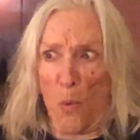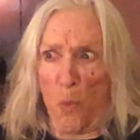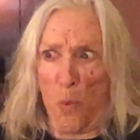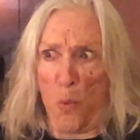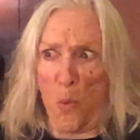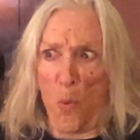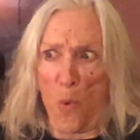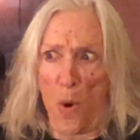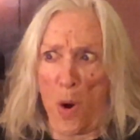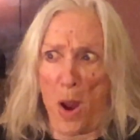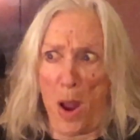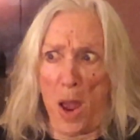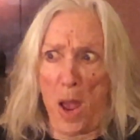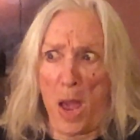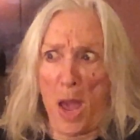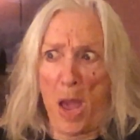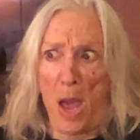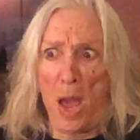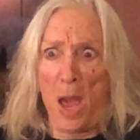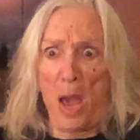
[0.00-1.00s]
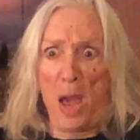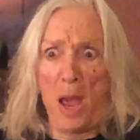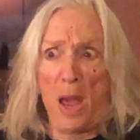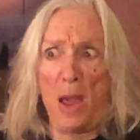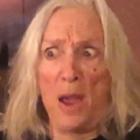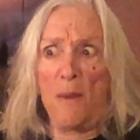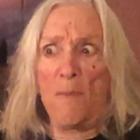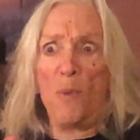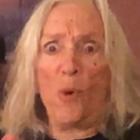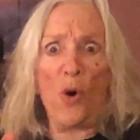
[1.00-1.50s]

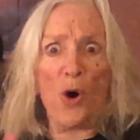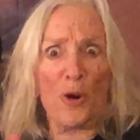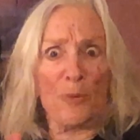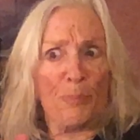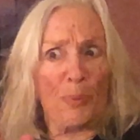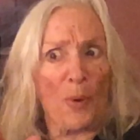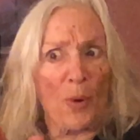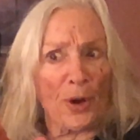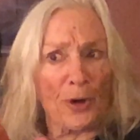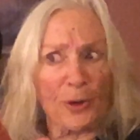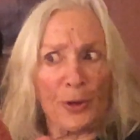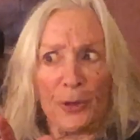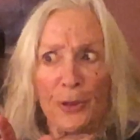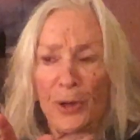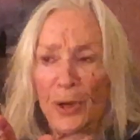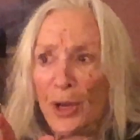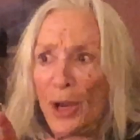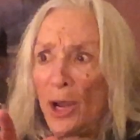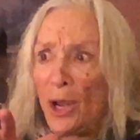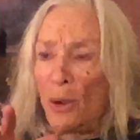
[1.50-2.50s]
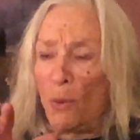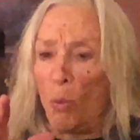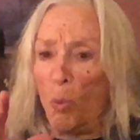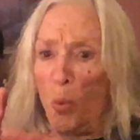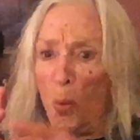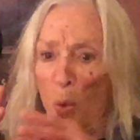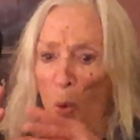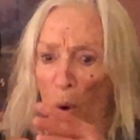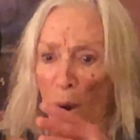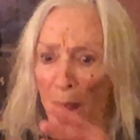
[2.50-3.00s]
way more important,
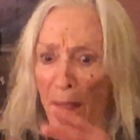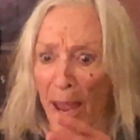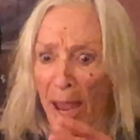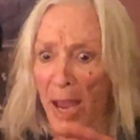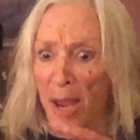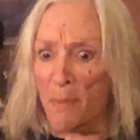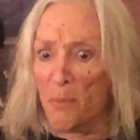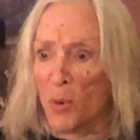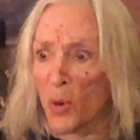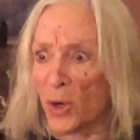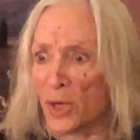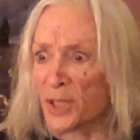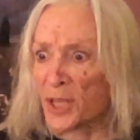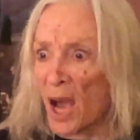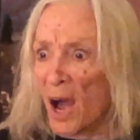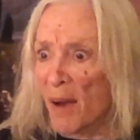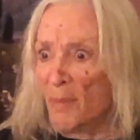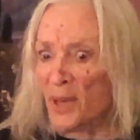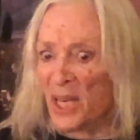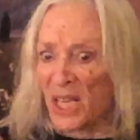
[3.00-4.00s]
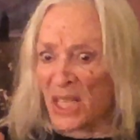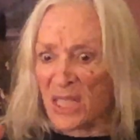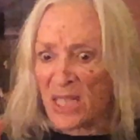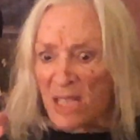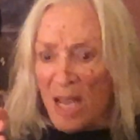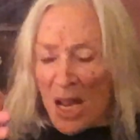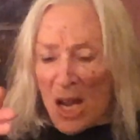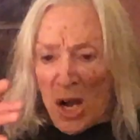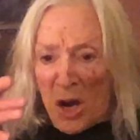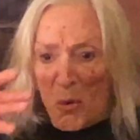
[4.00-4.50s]
way more dominant,
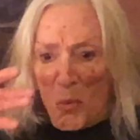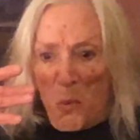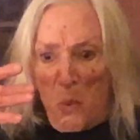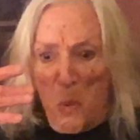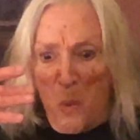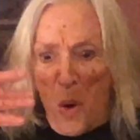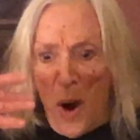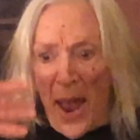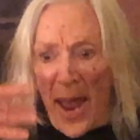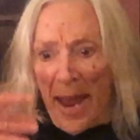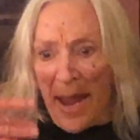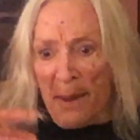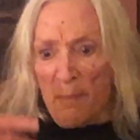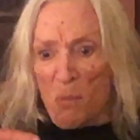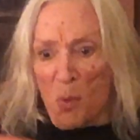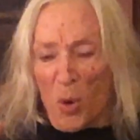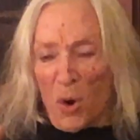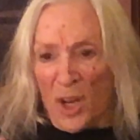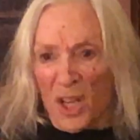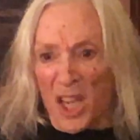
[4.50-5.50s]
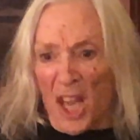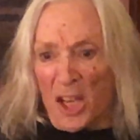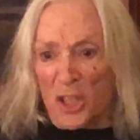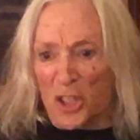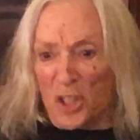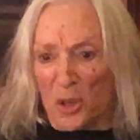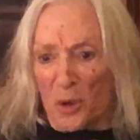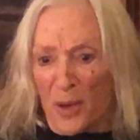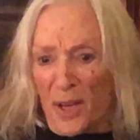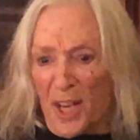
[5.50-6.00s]
way more
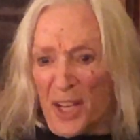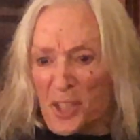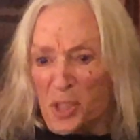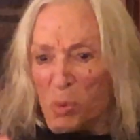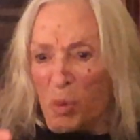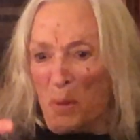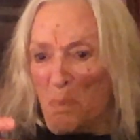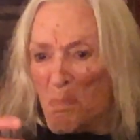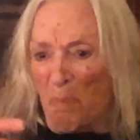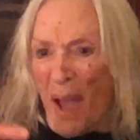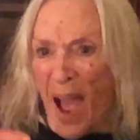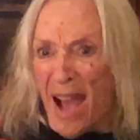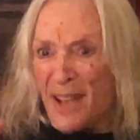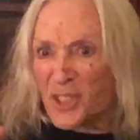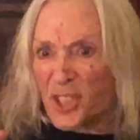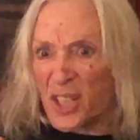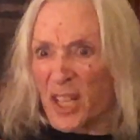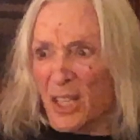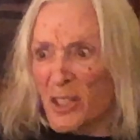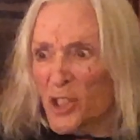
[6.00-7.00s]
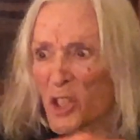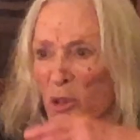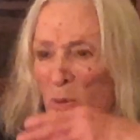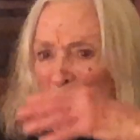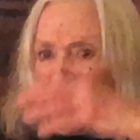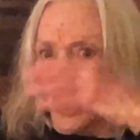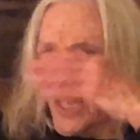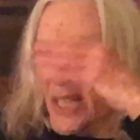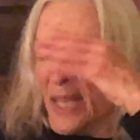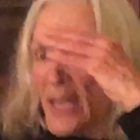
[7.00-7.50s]
luxurious. We bask in
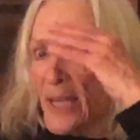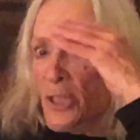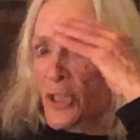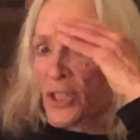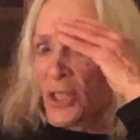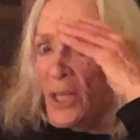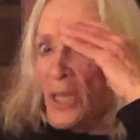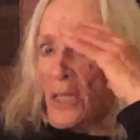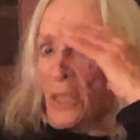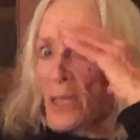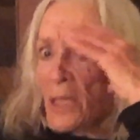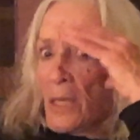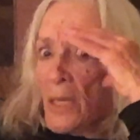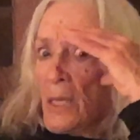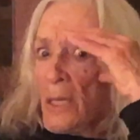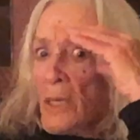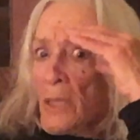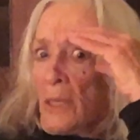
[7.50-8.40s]
humiliation.